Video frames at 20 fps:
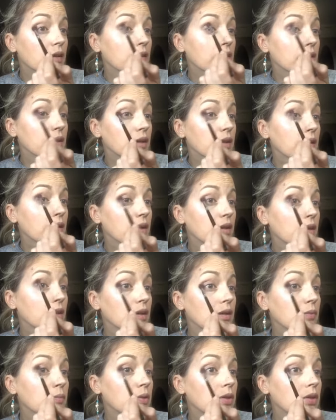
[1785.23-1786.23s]
okay,
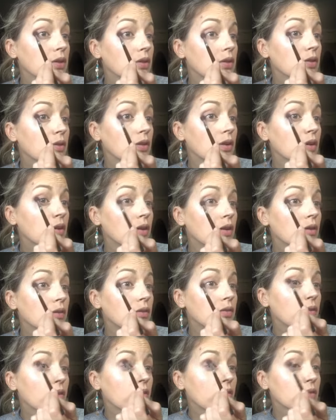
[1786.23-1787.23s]
but you
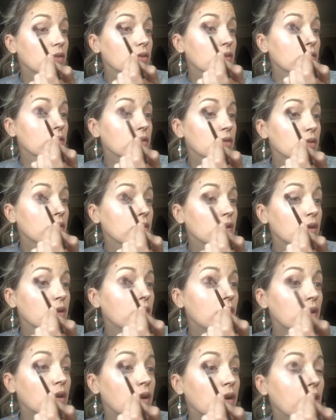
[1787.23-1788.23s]
focus
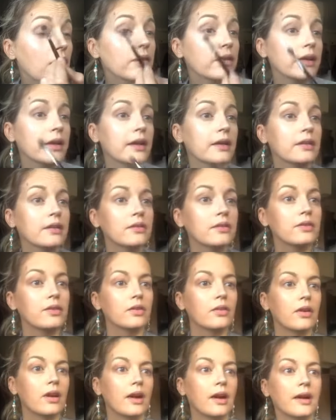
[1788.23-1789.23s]
on the end of your
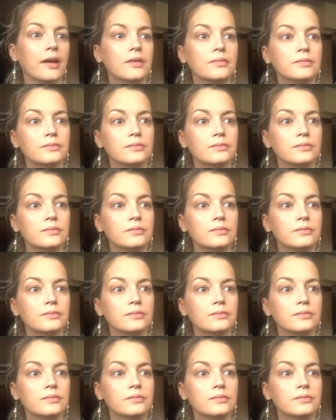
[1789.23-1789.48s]
eye.